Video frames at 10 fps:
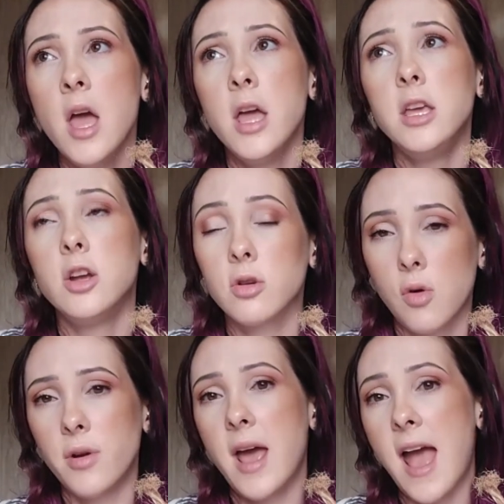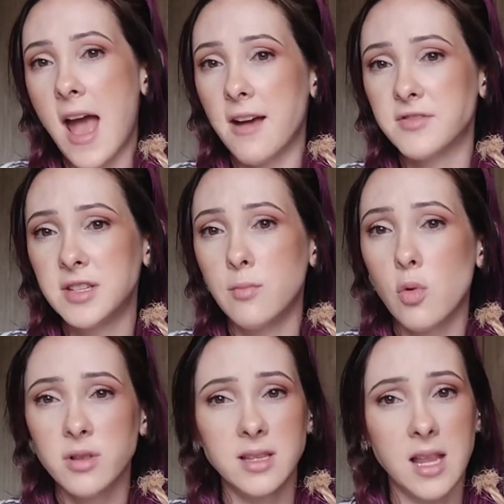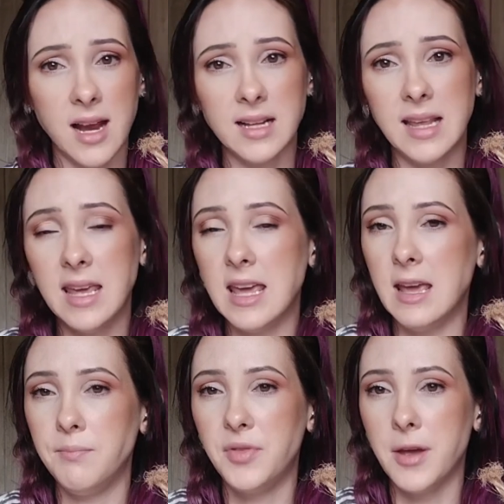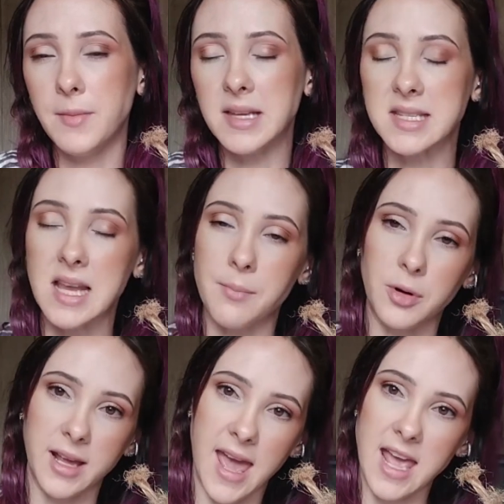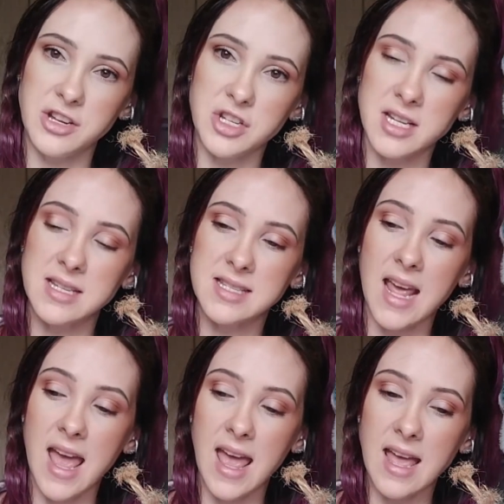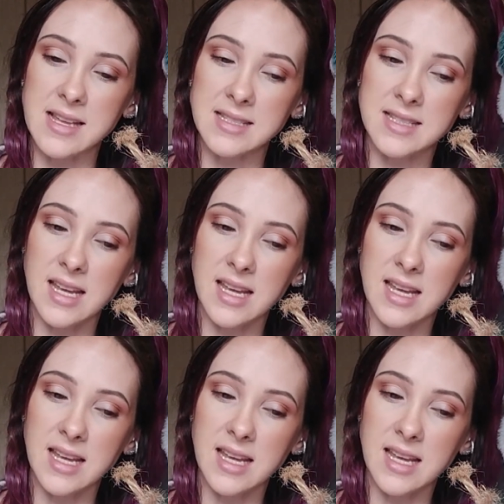you're going to have to more than likely keep them in separate cages, and